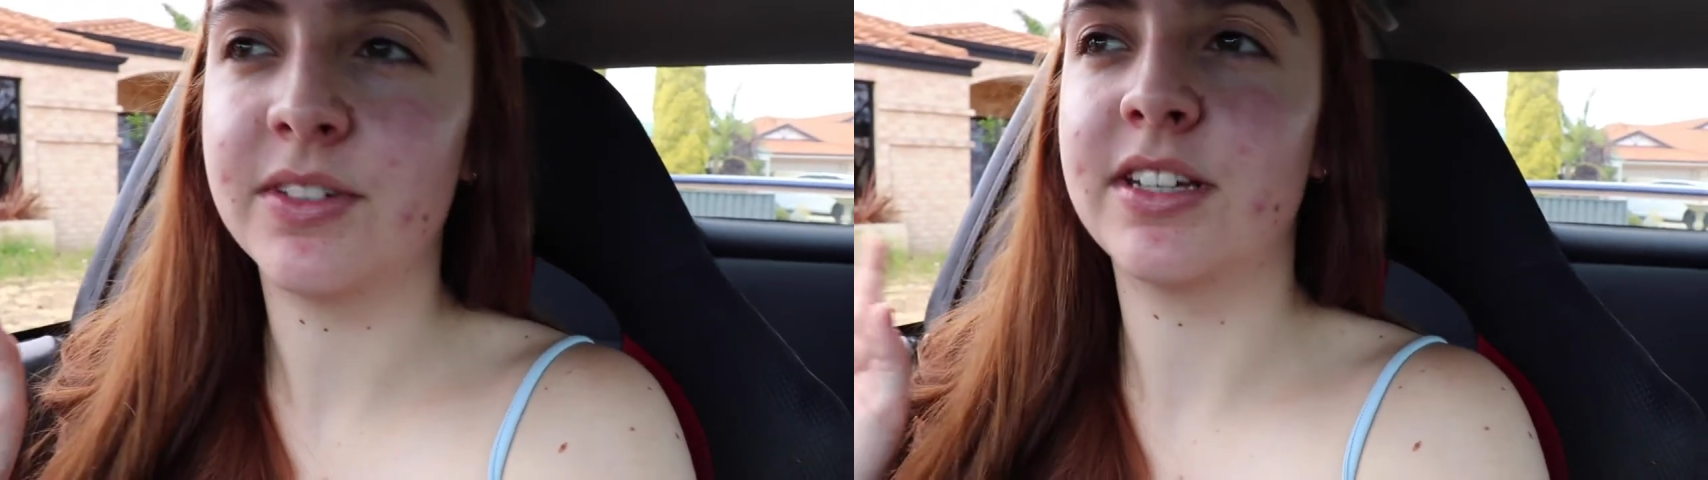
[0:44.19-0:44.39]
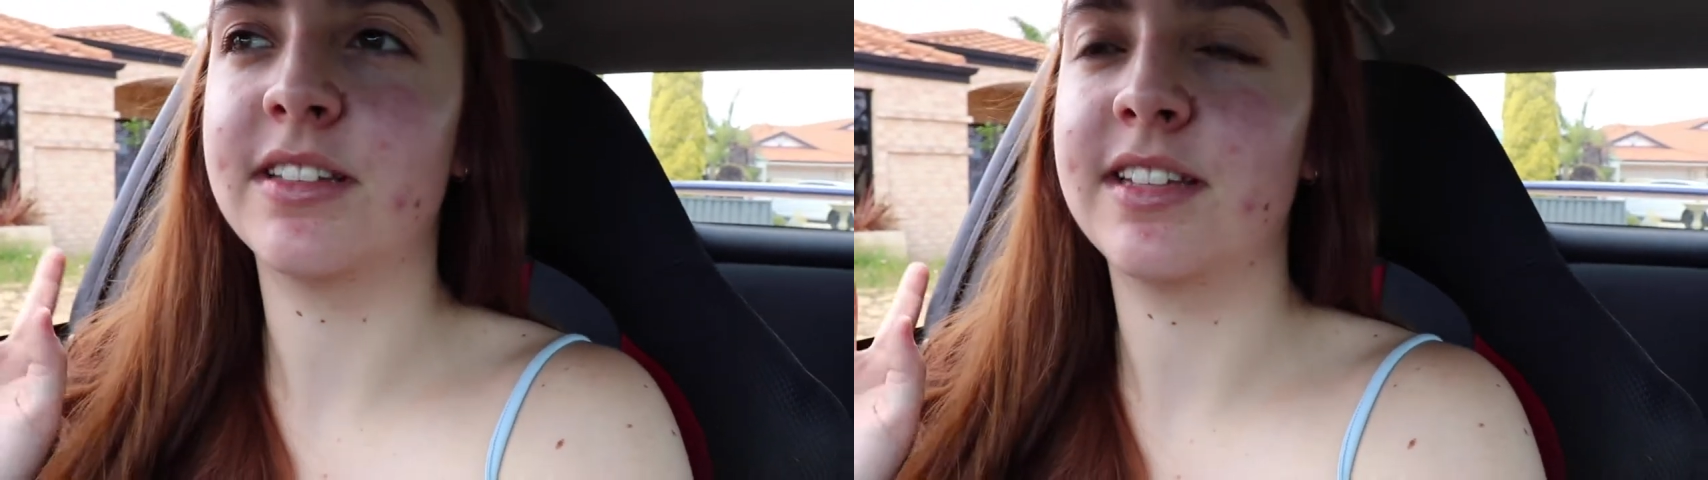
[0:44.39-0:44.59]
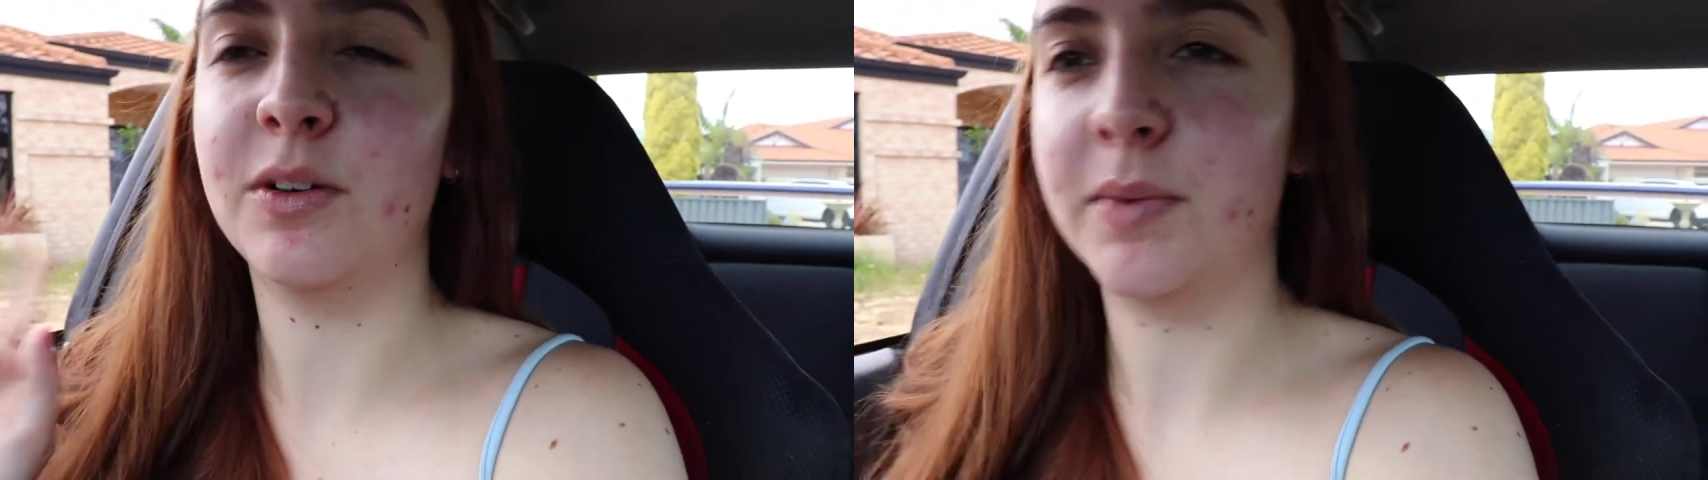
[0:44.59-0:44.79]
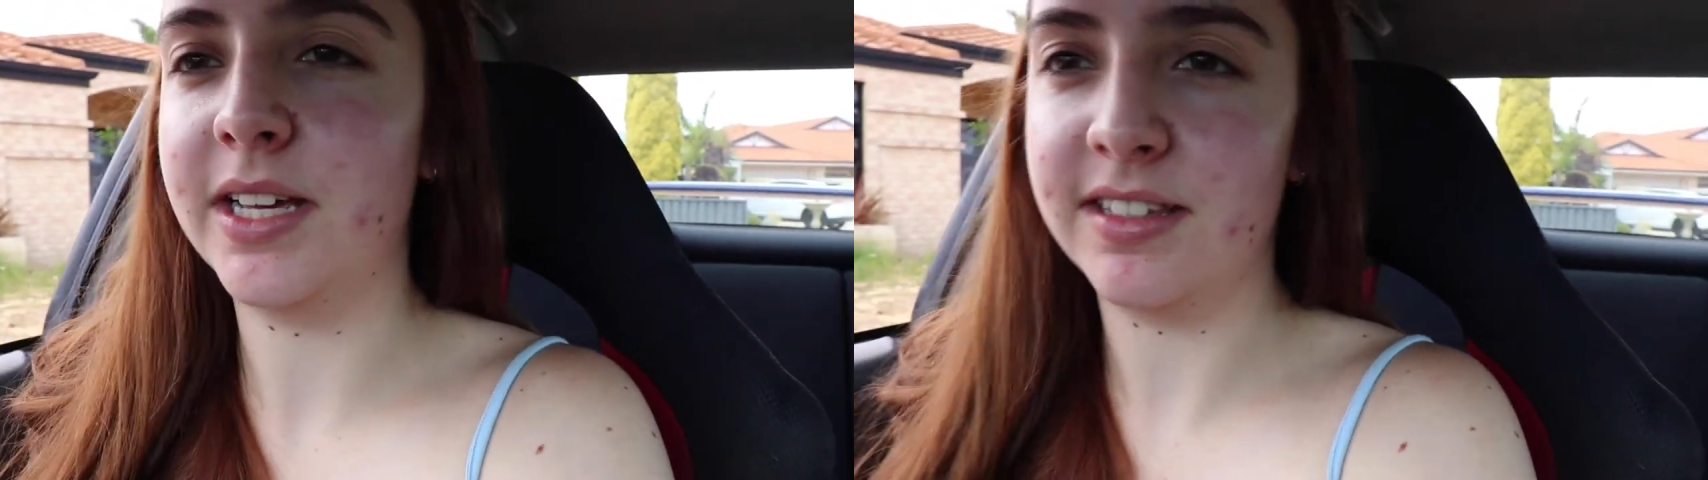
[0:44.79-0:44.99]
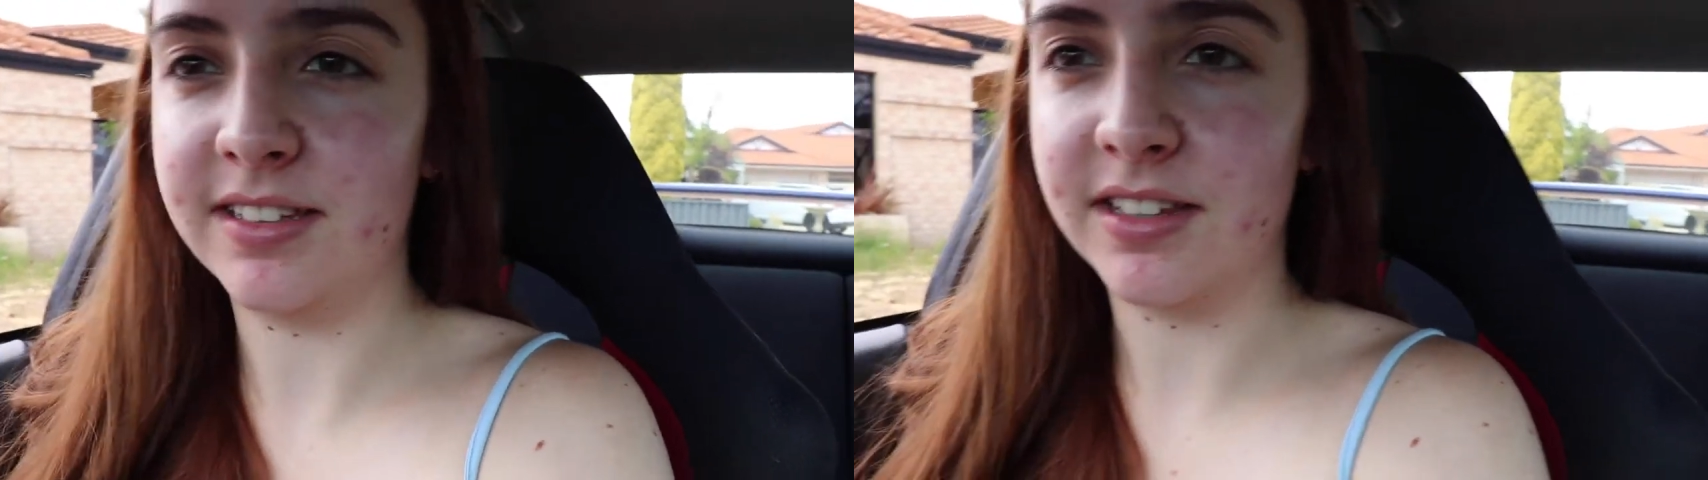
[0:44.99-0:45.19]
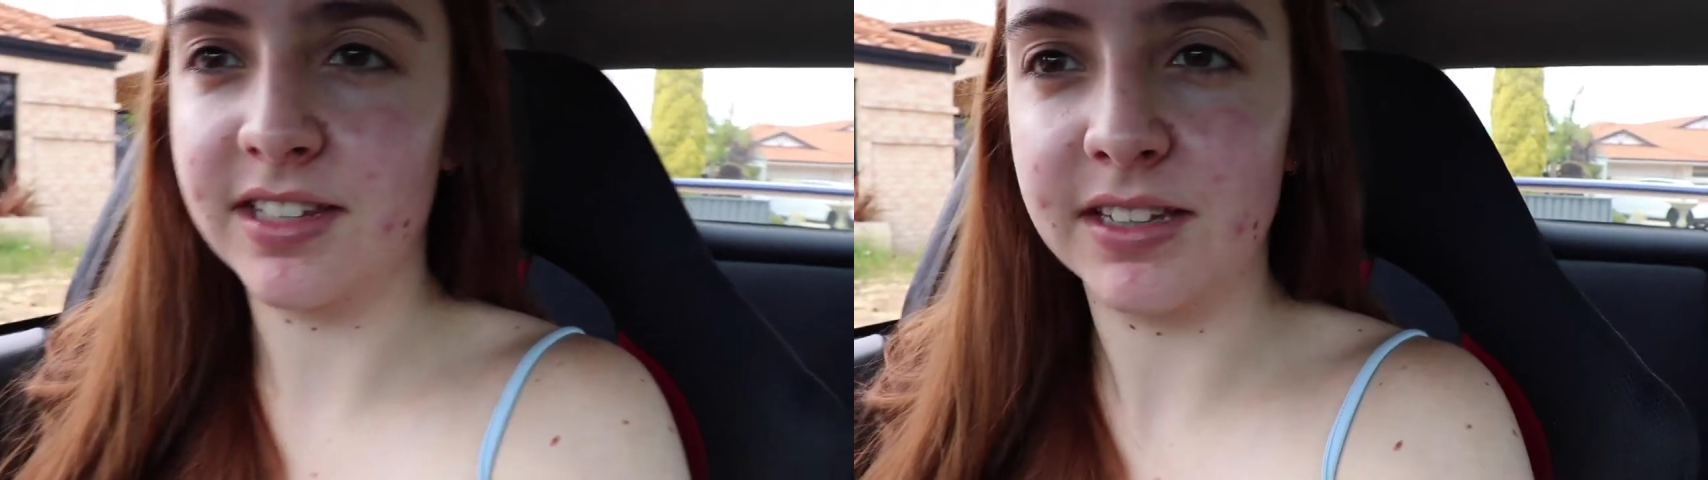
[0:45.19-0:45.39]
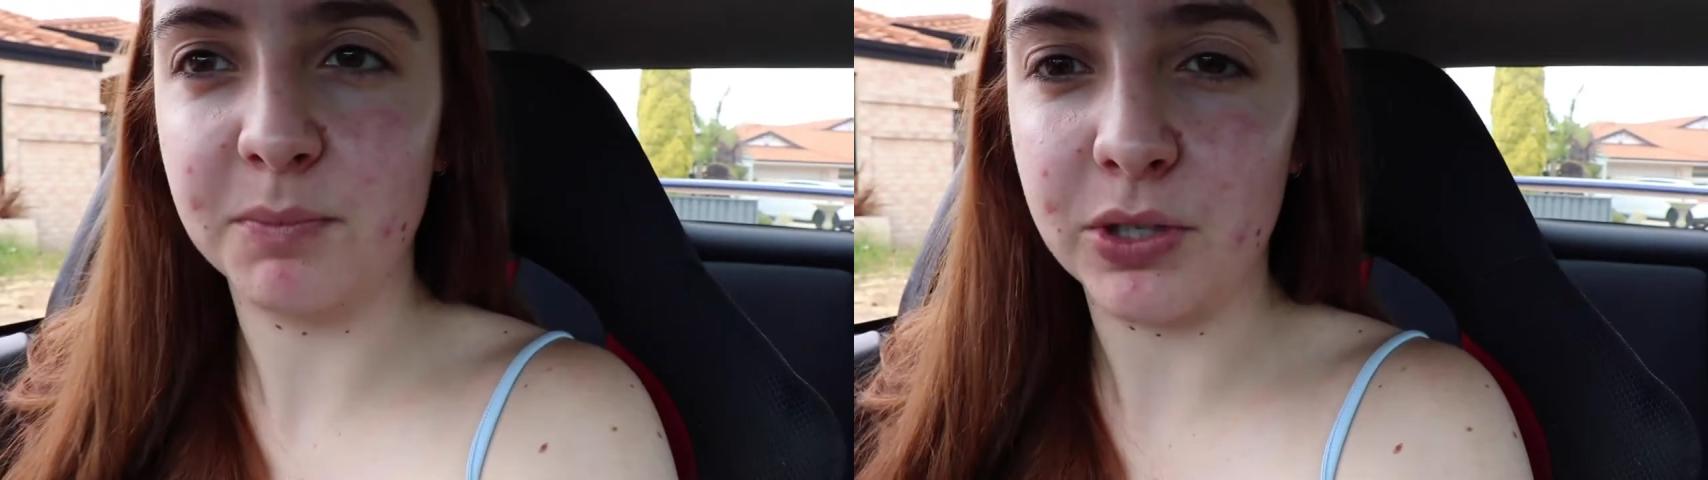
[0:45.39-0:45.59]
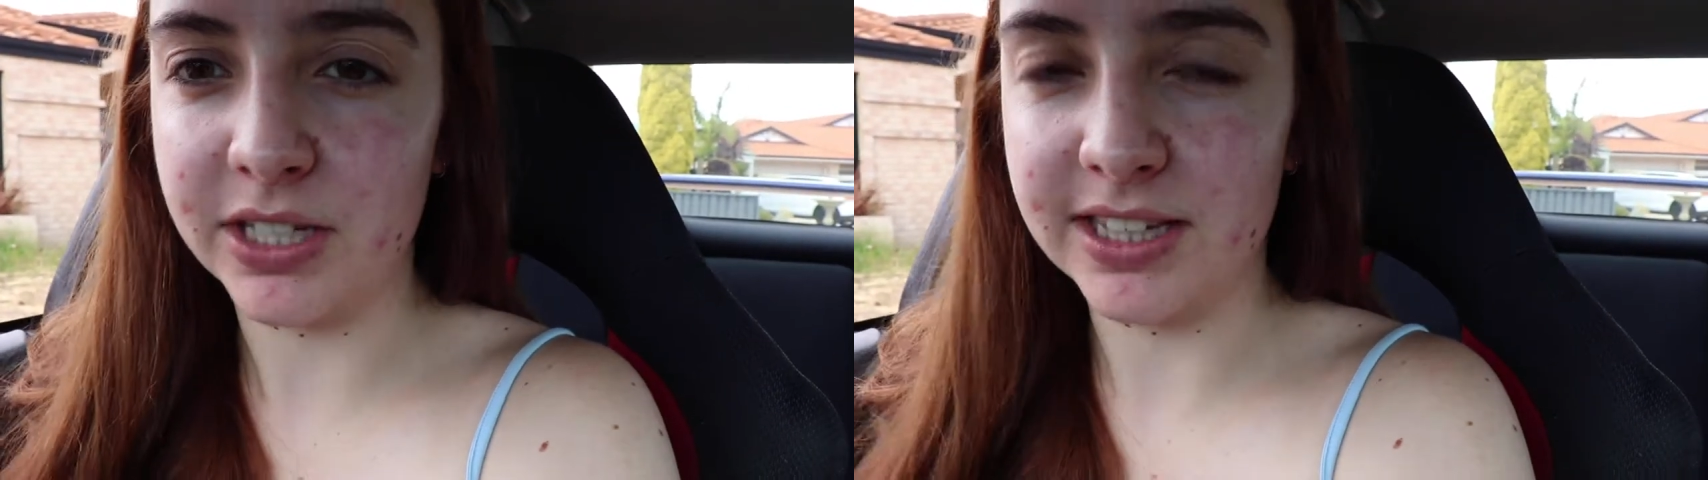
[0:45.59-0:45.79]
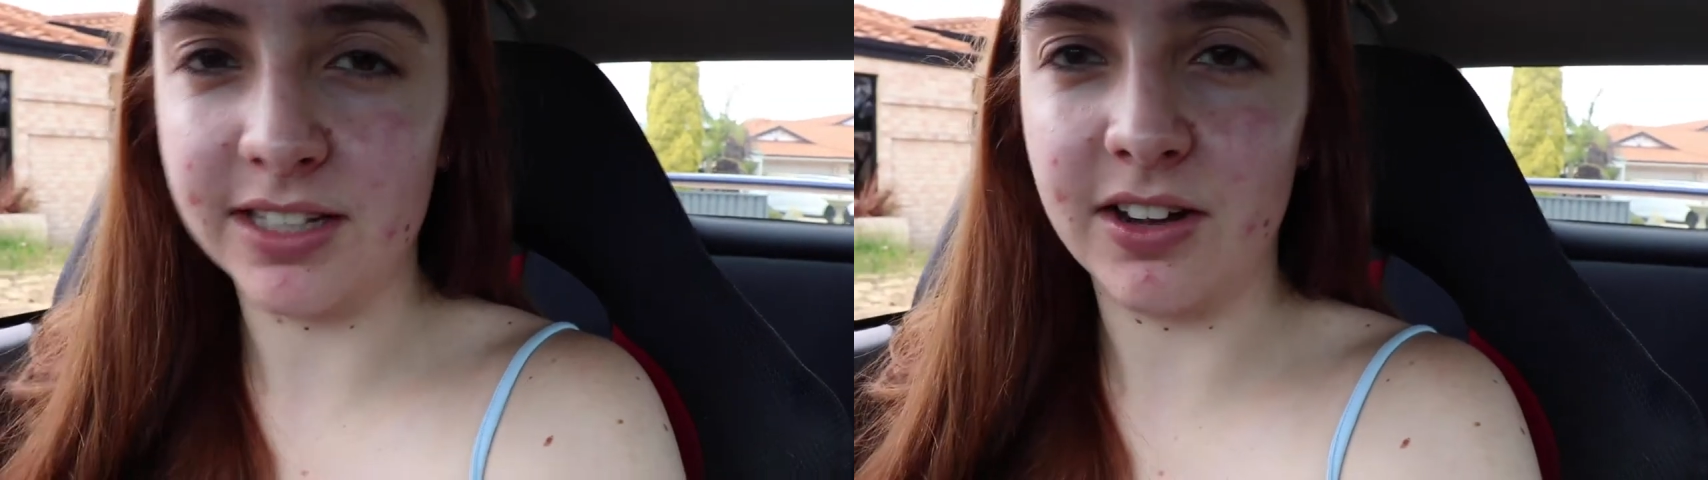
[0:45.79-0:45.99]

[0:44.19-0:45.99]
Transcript: because it'll be easier than putting it in the